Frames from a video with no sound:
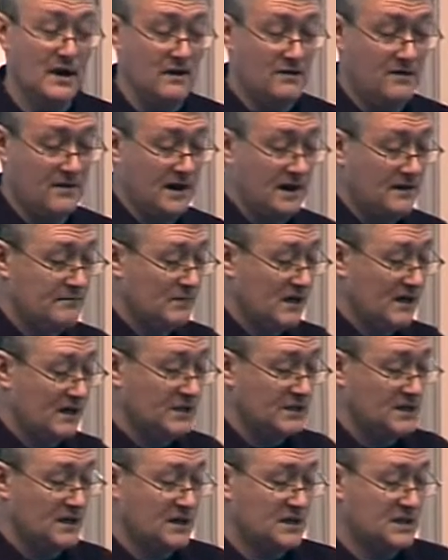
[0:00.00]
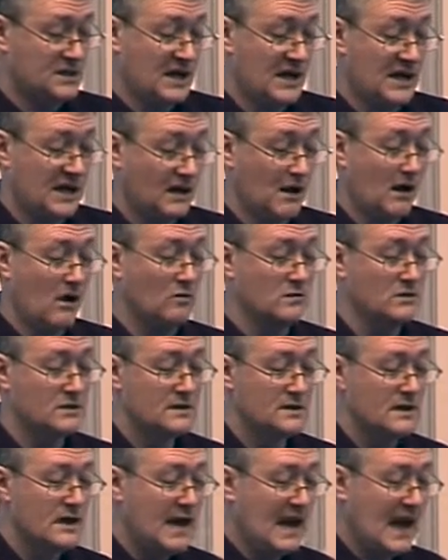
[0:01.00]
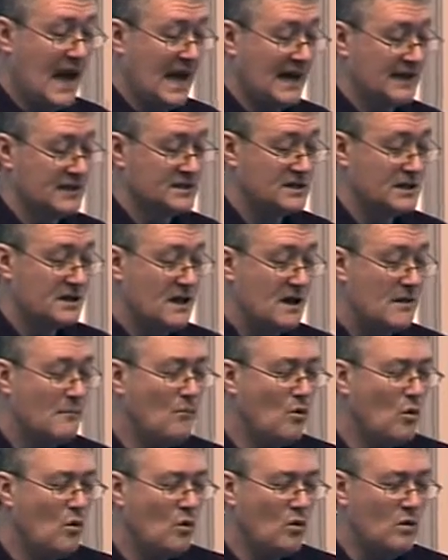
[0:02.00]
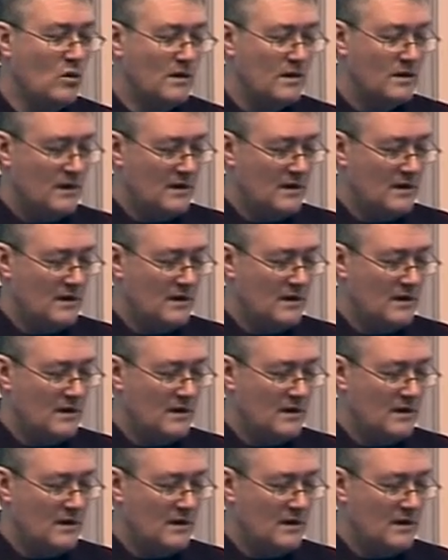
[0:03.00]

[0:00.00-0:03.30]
Ethernet is taking hold, and more